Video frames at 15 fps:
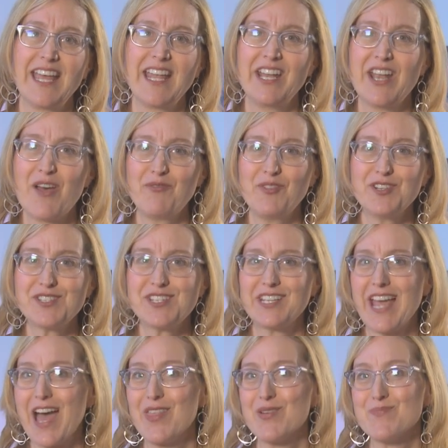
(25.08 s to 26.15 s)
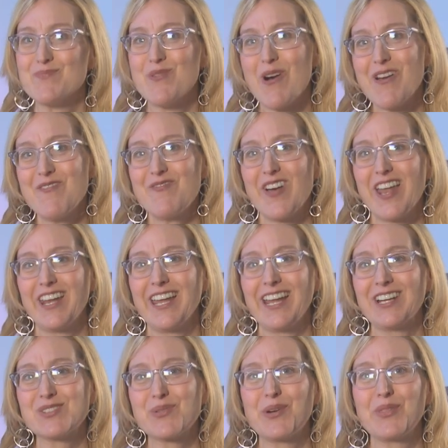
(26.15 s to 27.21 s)
In an effort to gather more
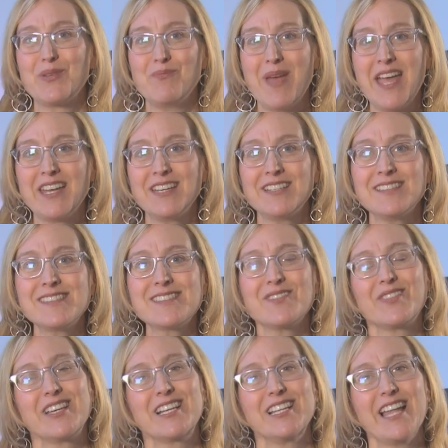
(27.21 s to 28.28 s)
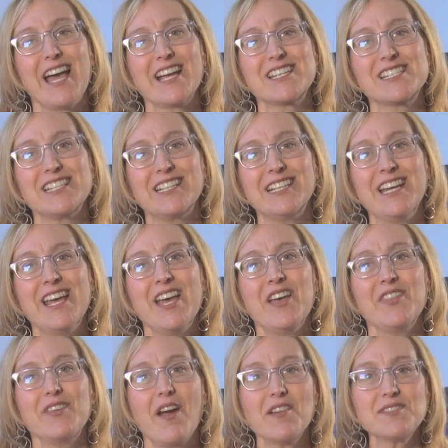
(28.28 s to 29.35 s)
funding toward the maintenance of the collection,
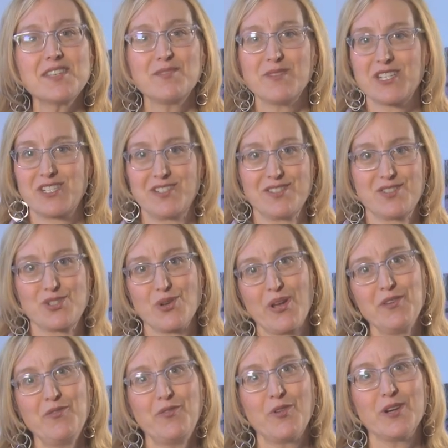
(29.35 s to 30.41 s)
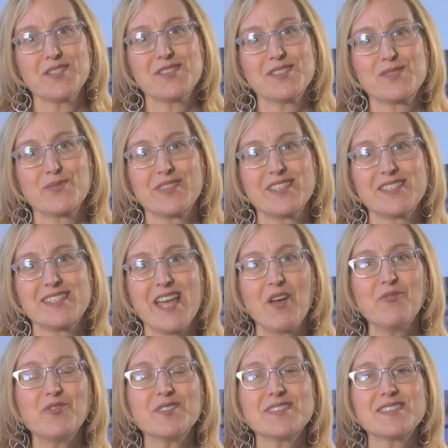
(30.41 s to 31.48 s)
the Arts Commission has joined forces with the
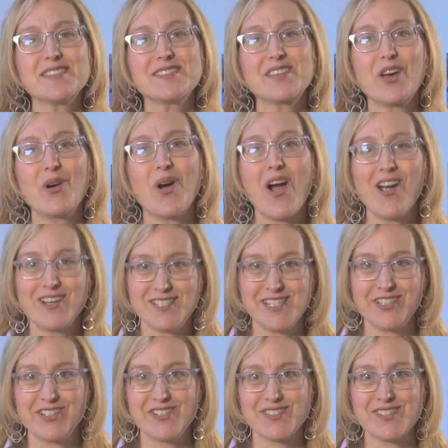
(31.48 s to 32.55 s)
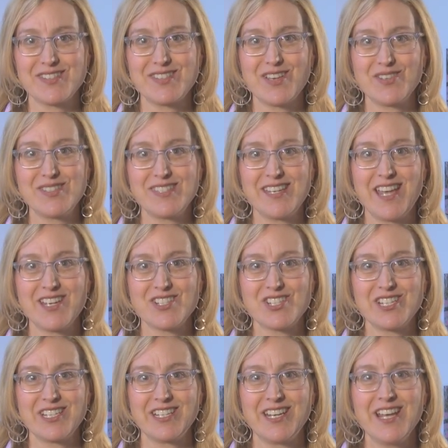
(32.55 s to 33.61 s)
San Francisco Art Dealers
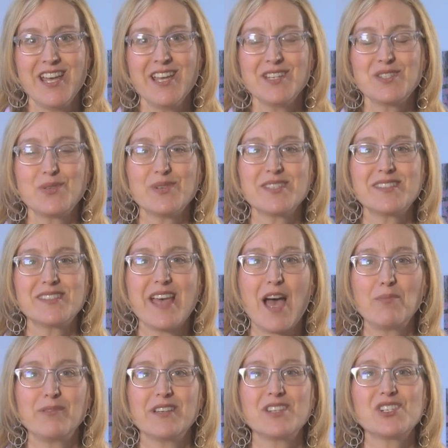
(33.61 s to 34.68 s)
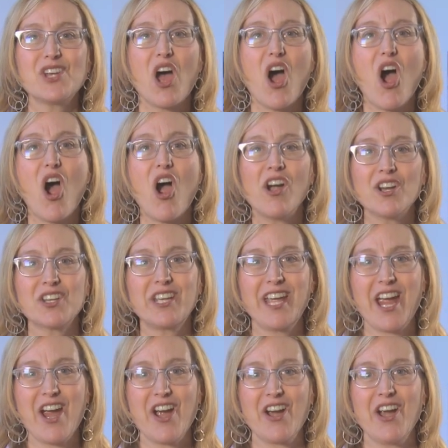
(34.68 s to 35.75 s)
Association to establish Art
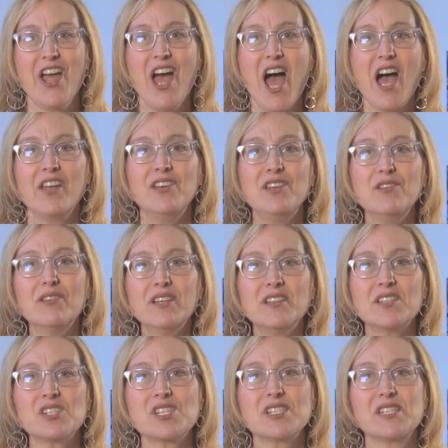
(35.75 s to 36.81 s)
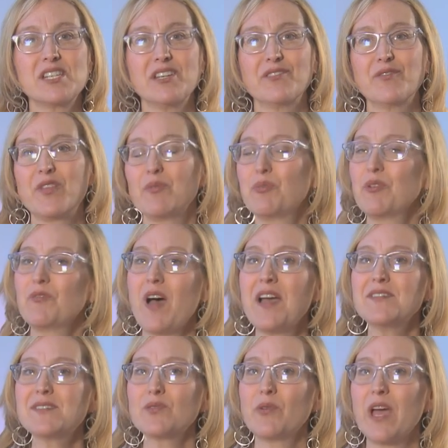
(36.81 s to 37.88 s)
Care, a new initiative that
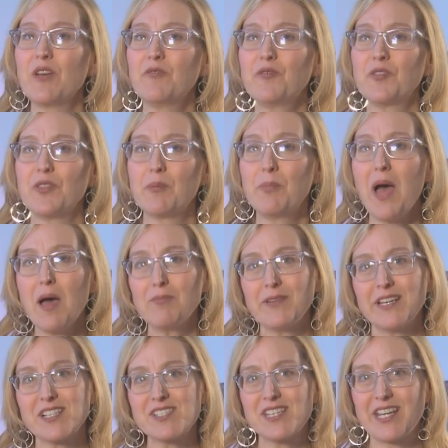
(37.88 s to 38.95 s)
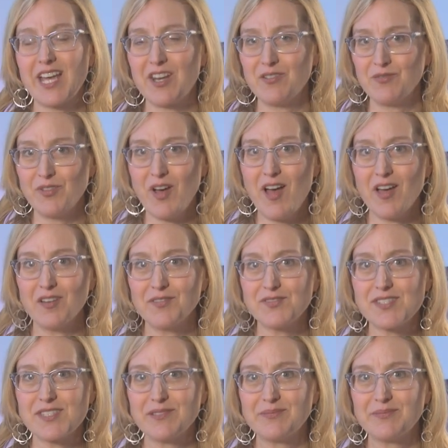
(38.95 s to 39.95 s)
provides a way for the public to get involved.